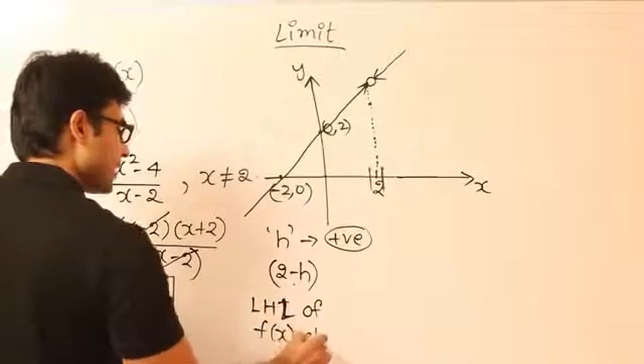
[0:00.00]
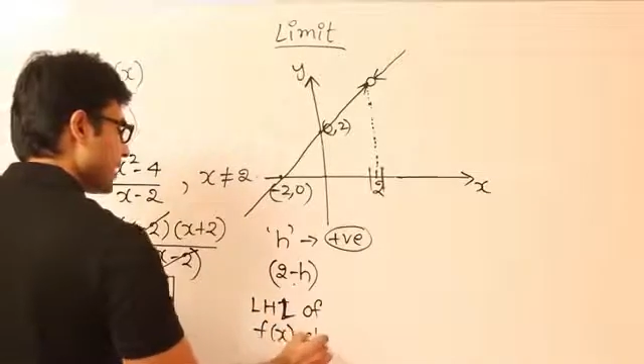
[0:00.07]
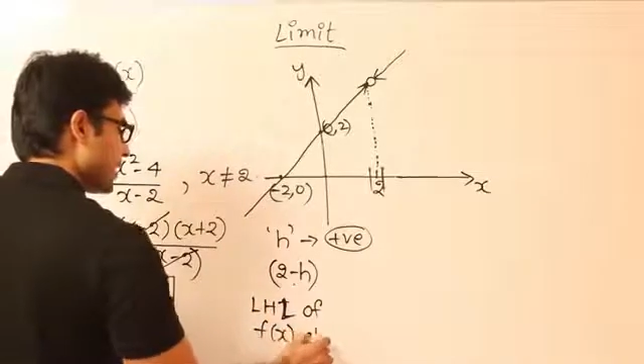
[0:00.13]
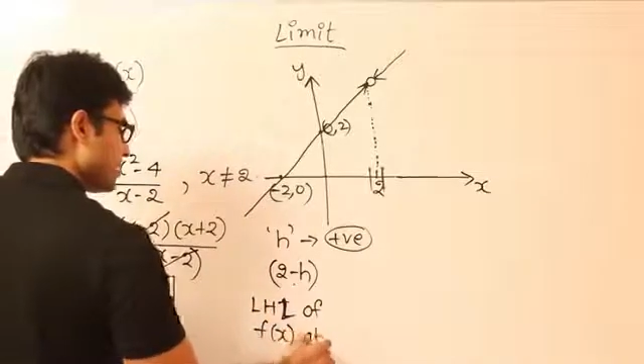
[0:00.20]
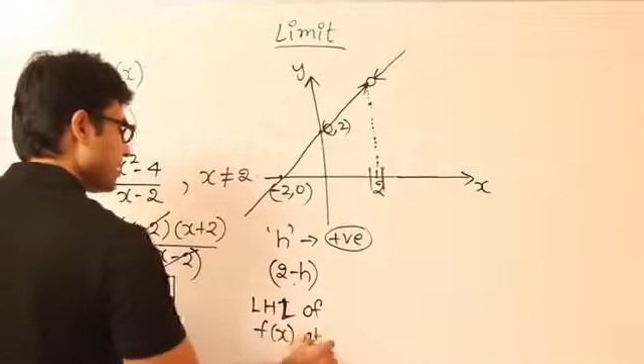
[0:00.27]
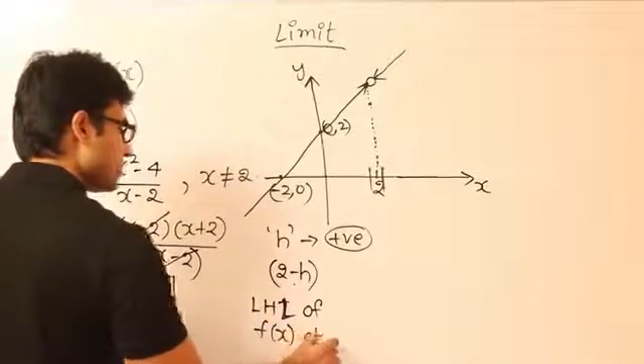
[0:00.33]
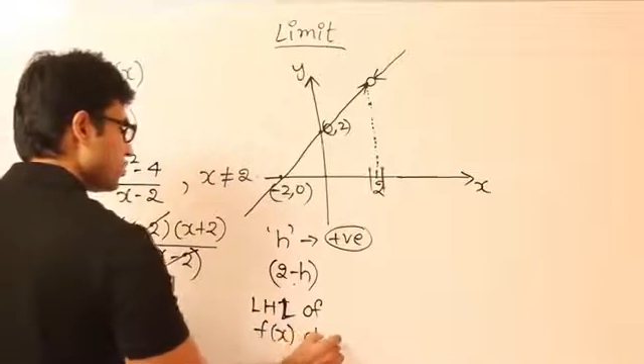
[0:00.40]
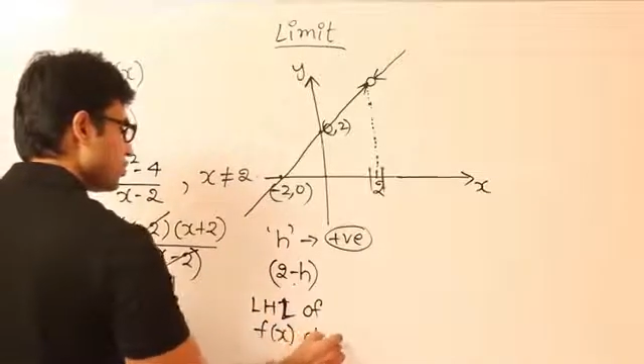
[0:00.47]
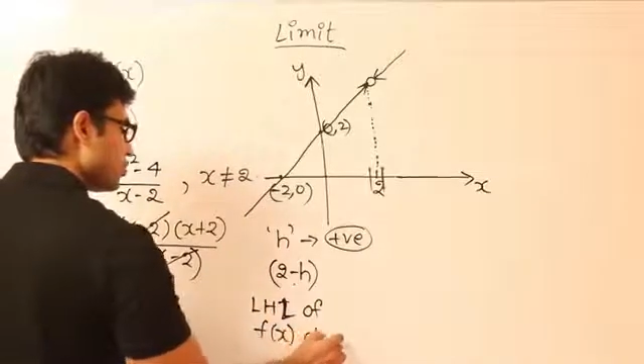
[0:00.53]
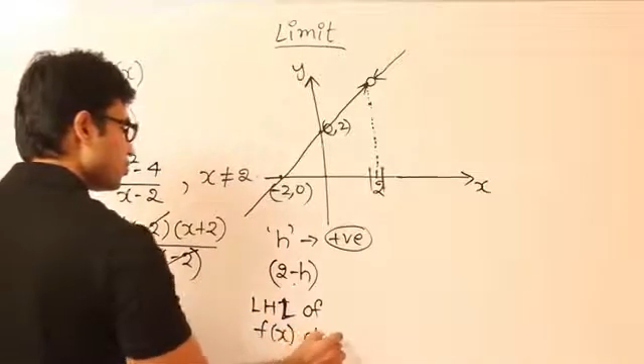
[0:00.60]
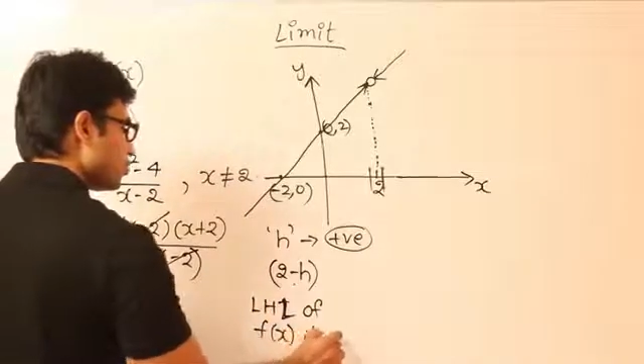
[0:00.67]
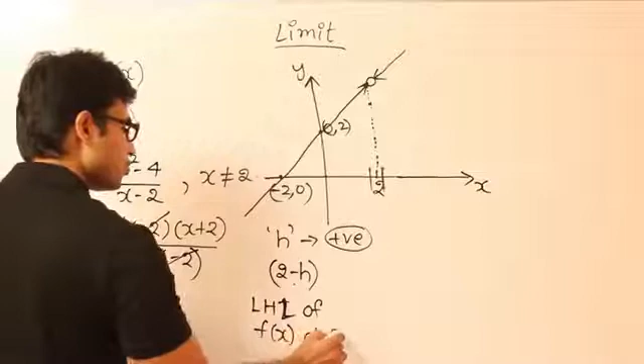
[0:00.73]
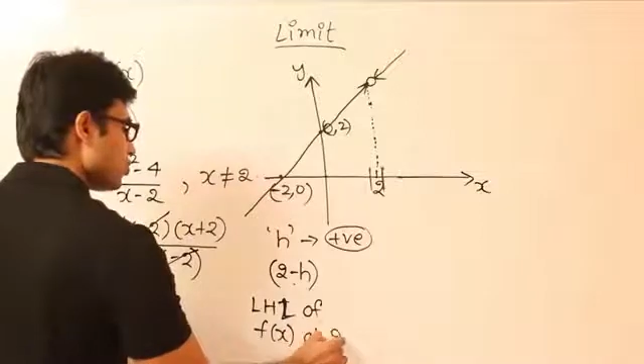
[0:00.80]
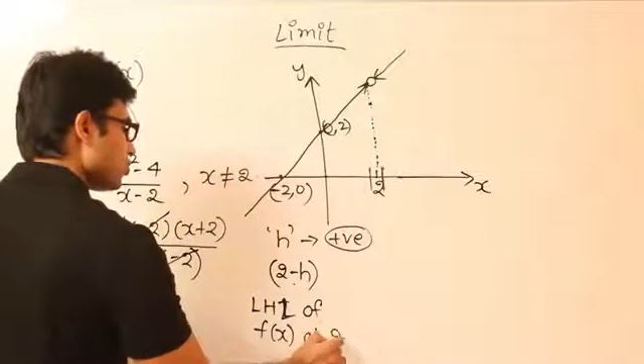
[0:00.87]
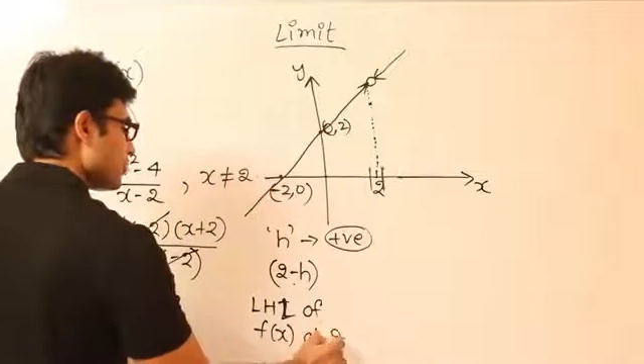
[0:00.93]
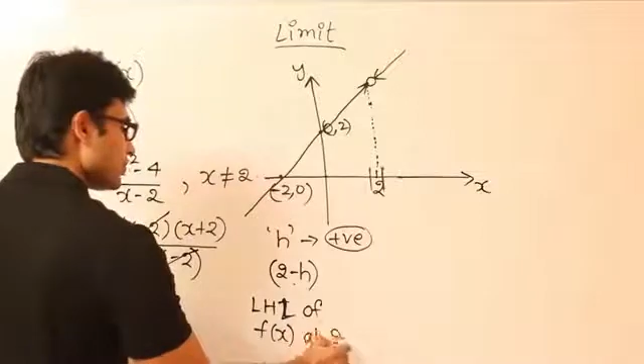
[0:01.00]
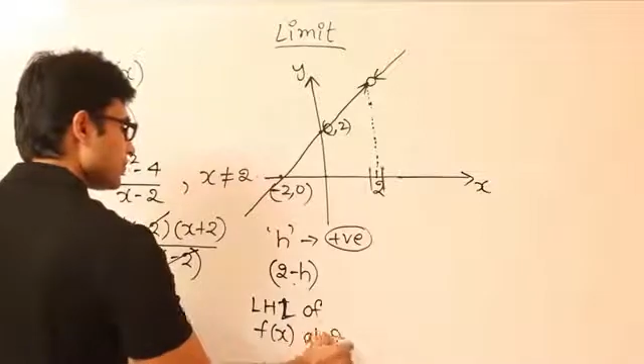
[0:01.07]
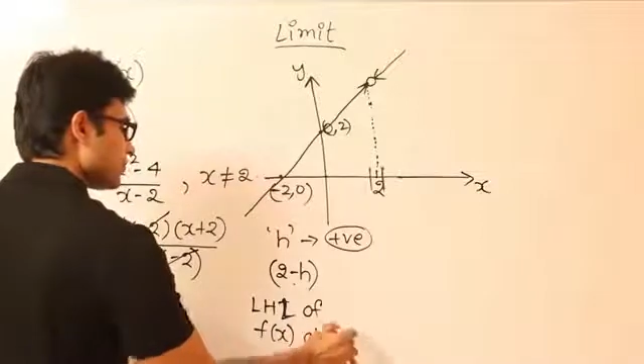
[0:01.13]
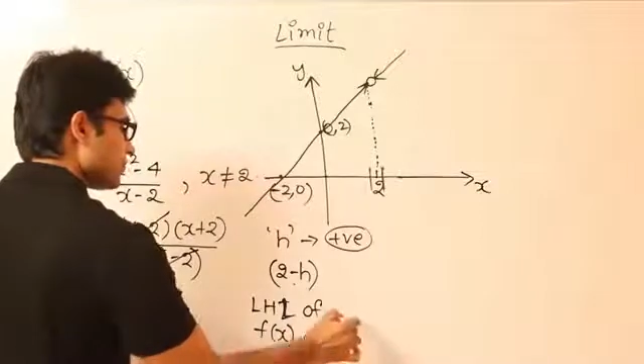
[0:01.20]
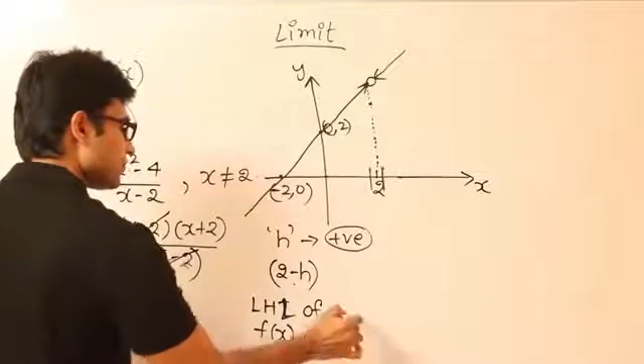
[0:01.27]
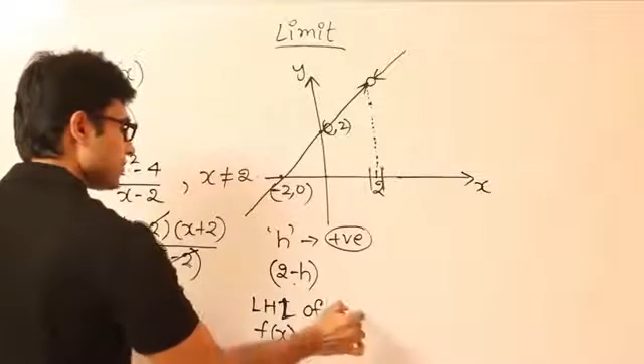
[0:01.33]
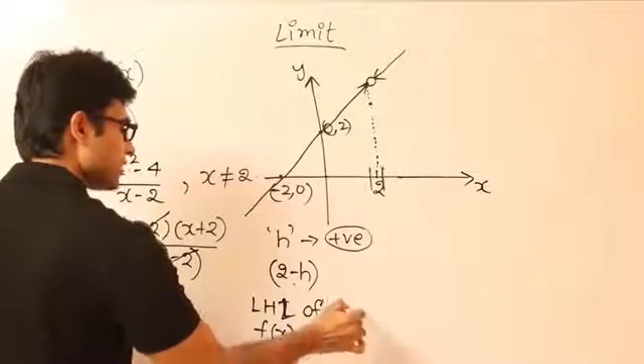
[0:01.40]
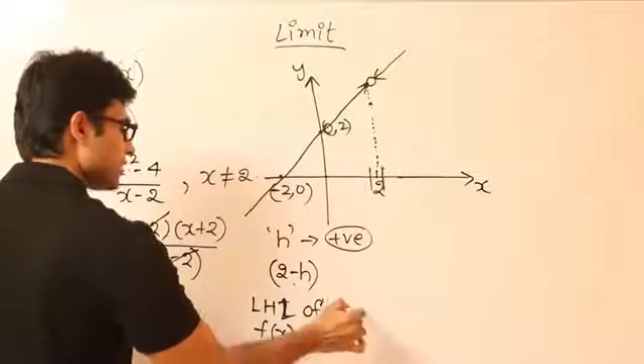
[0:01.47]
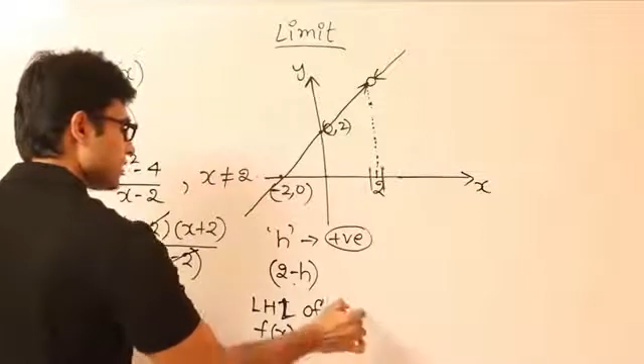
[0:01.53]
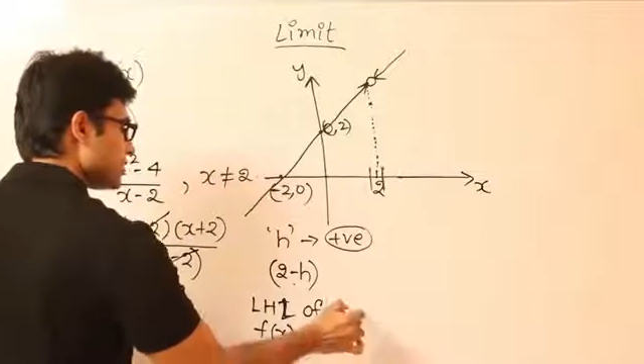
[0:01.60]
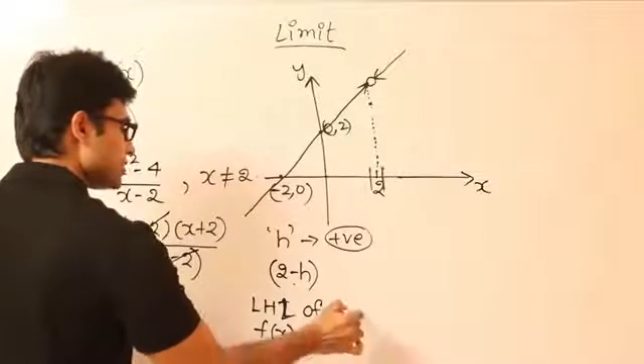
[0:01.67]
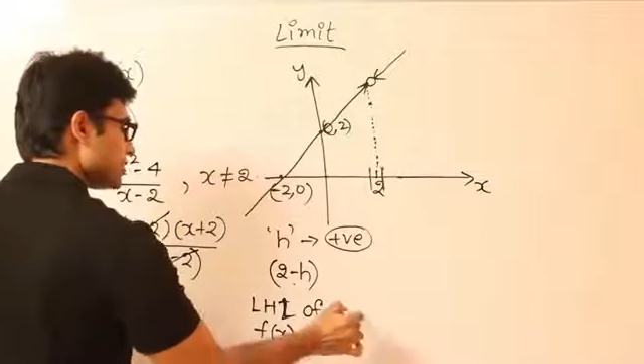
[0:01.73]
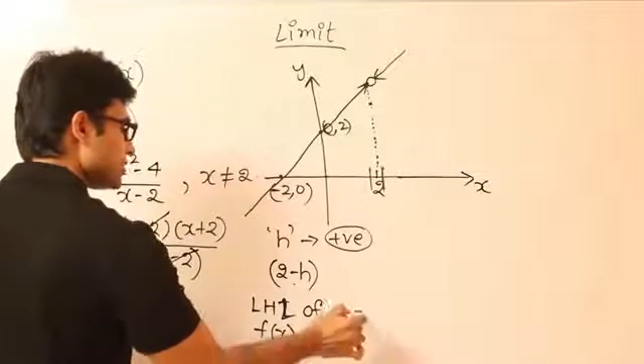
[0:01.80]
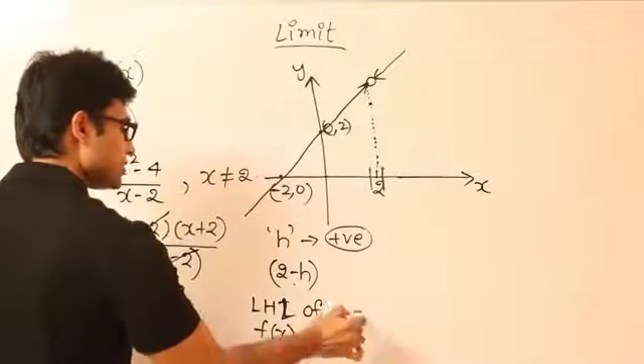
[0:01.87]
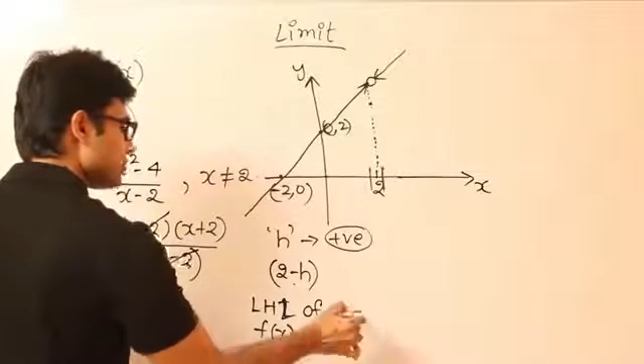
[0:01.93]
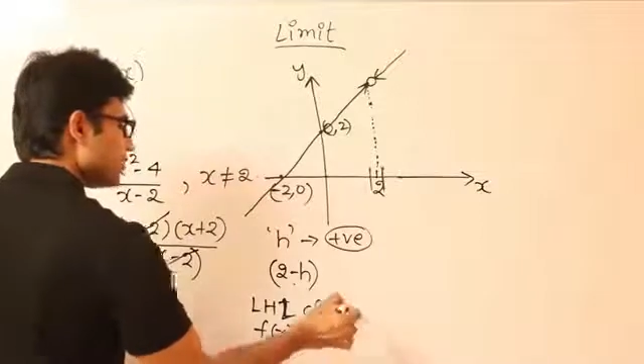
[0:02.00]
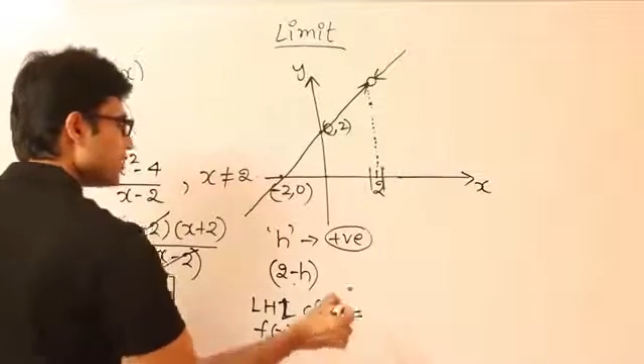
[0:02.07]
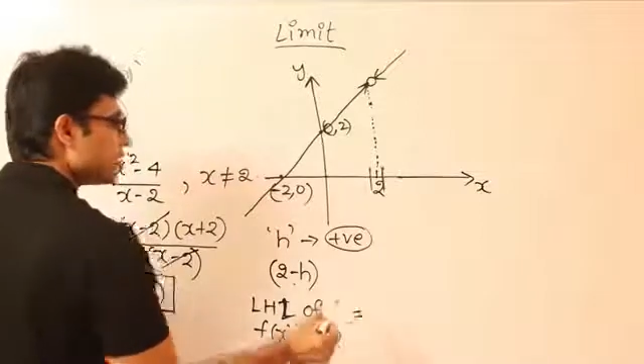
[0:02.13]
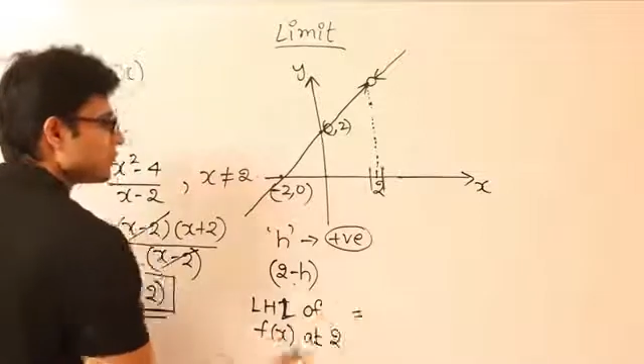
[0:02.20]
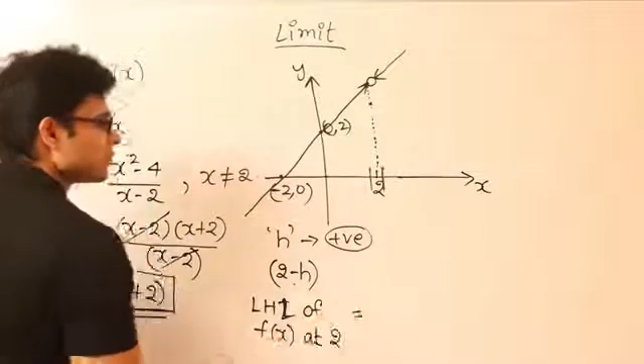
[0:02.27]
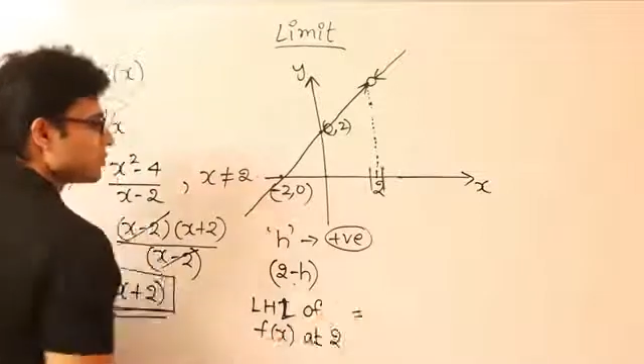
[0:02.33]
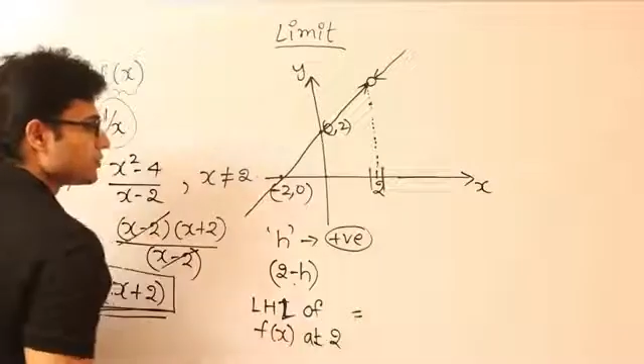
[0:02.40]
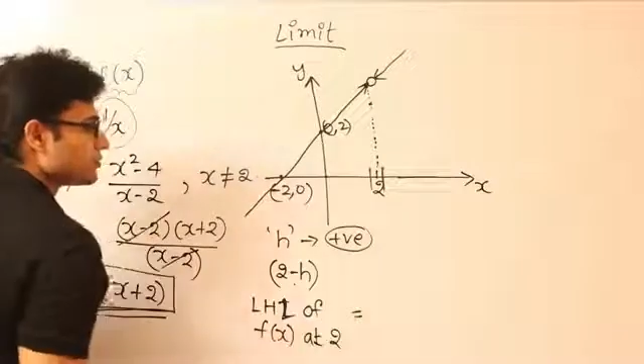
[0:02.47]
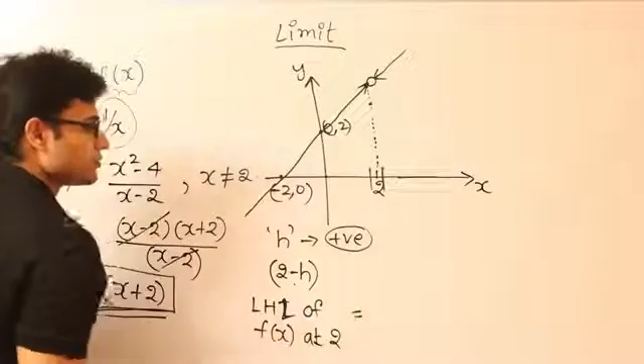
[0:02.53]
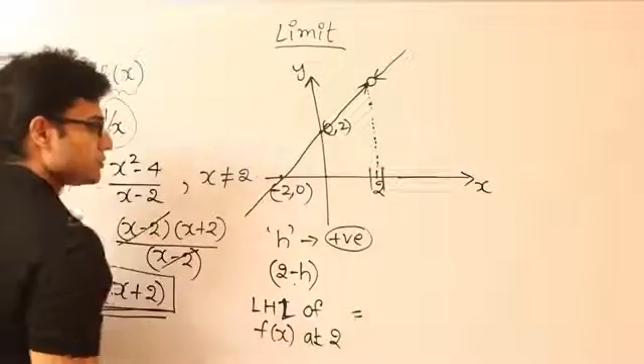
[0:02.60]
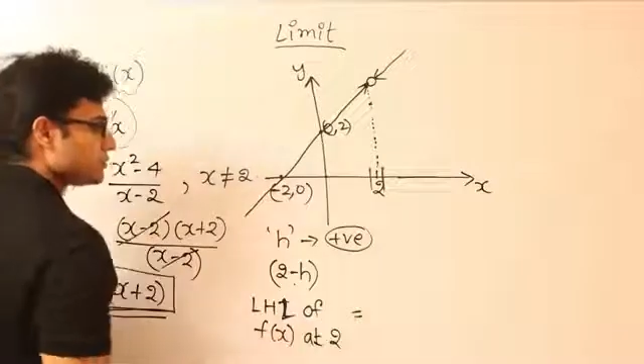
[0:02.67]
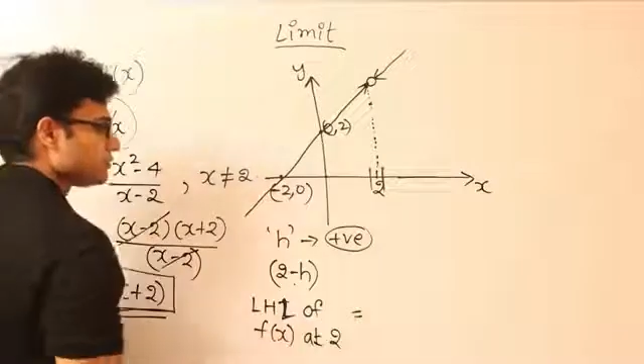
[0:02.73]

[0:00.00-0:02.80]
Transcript: at 2 is equal to